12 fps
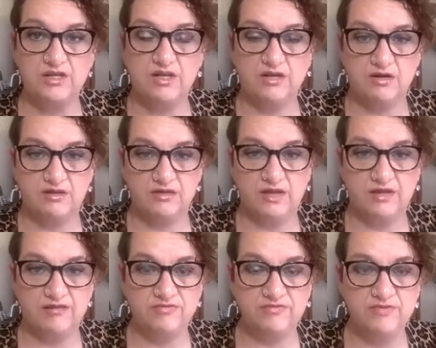in our
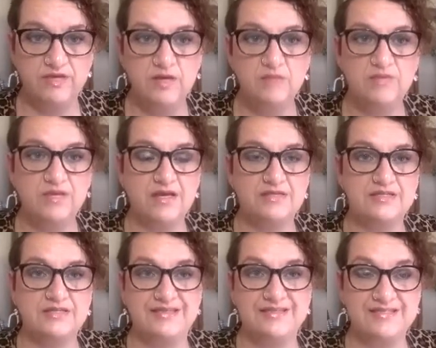life, because
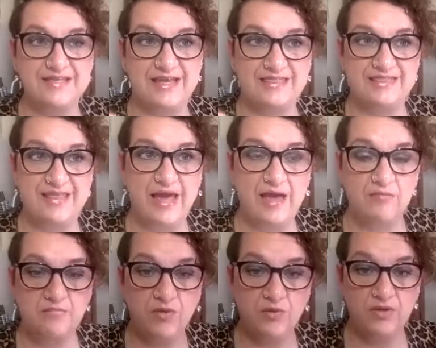it's at that
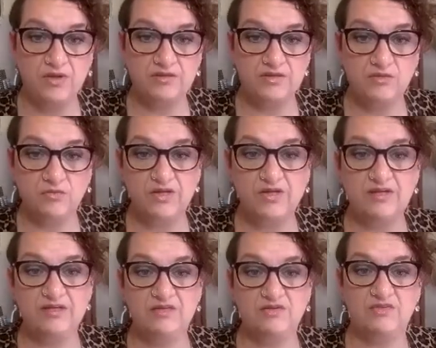point that we
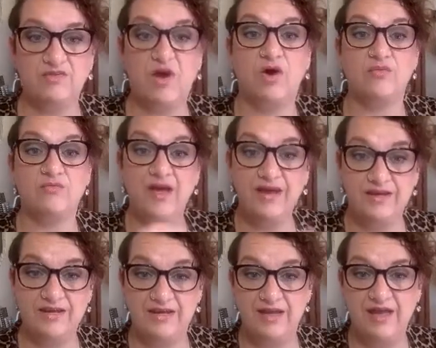need to have
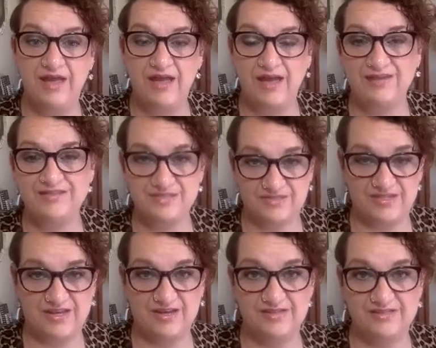already
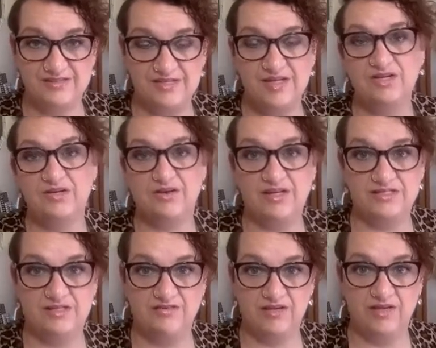exercised
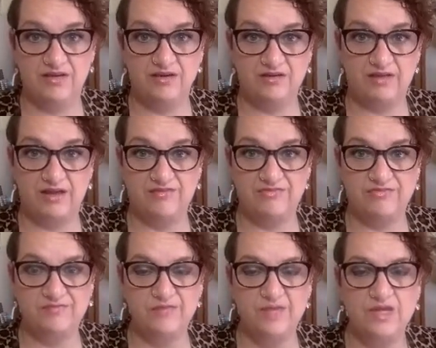creativity in our life.
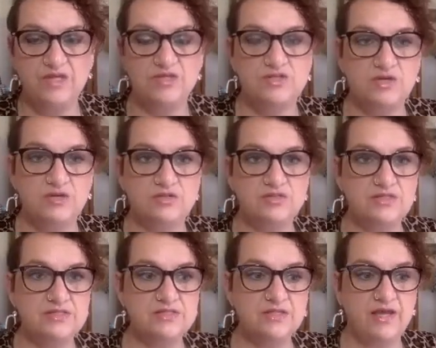So
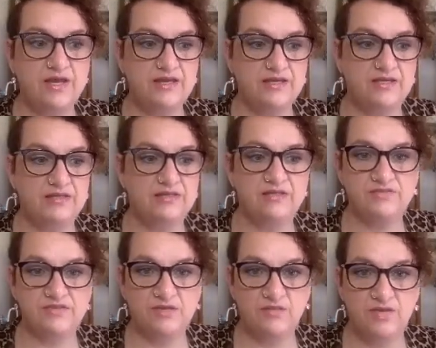just like
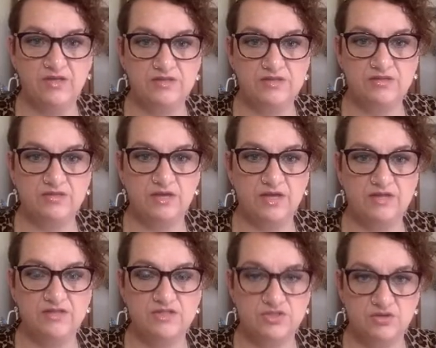lifting weights
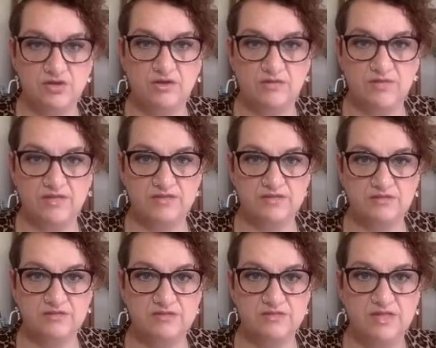creates stronger
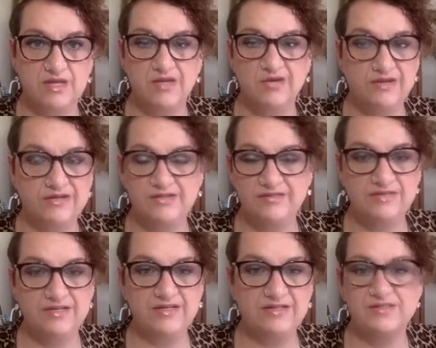muscles,
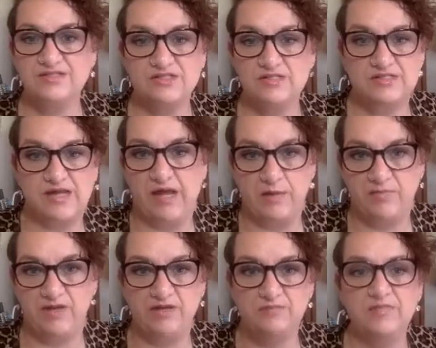creativity doesn't just
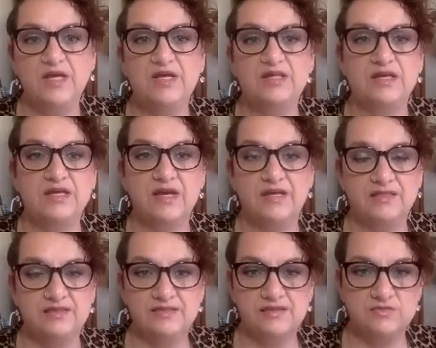happen. Like, I
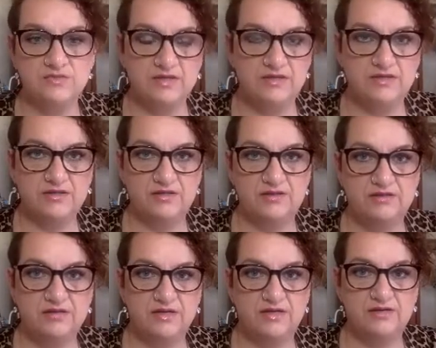think that's one of
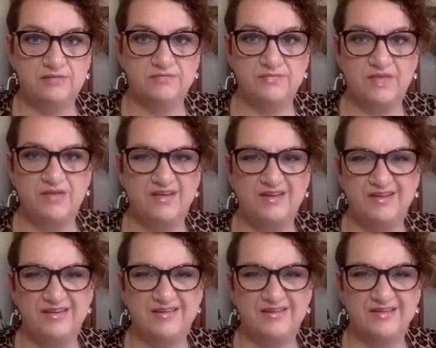the
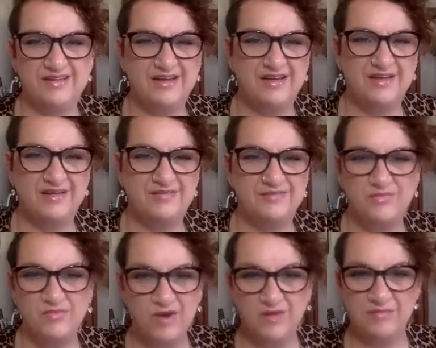kind of
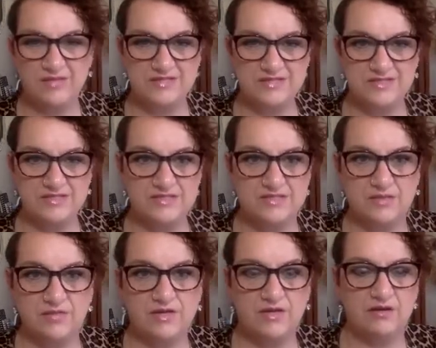wrong messages that
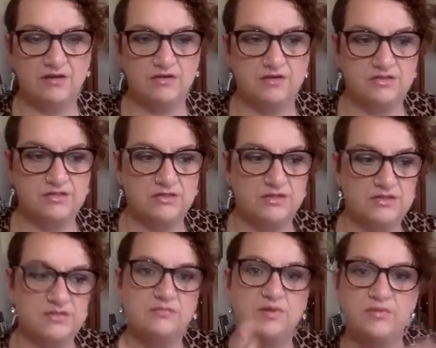we get in our culture, that
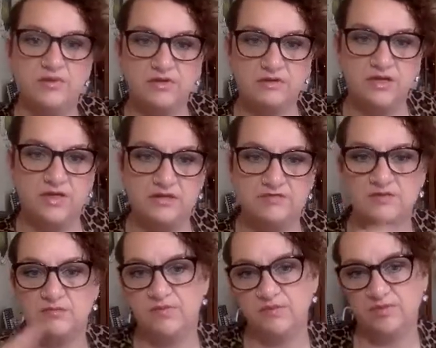some people are creative,
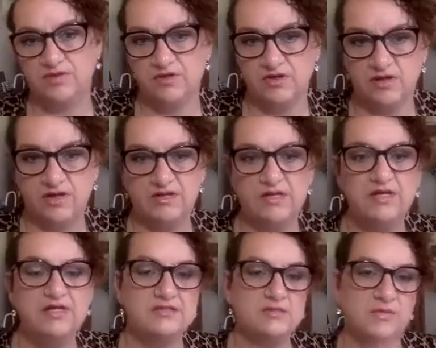some people are not,
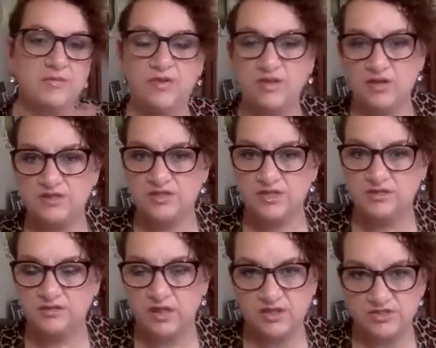some people are
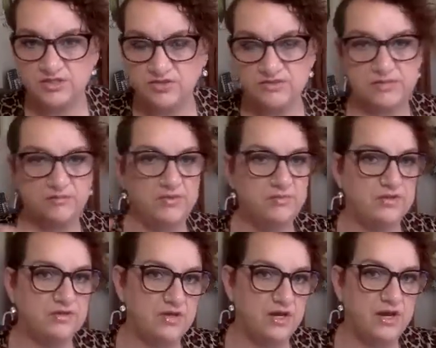logical, some people
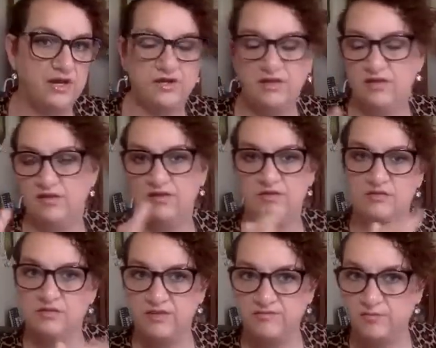are not, you're either
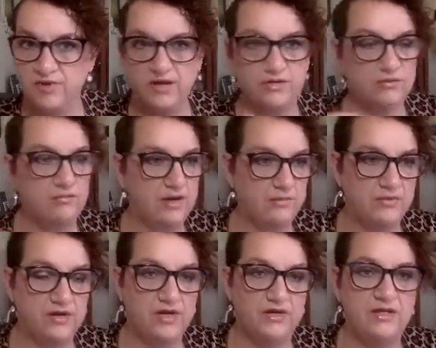left-brained or
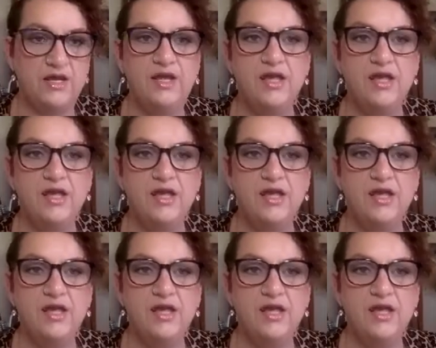right-brained,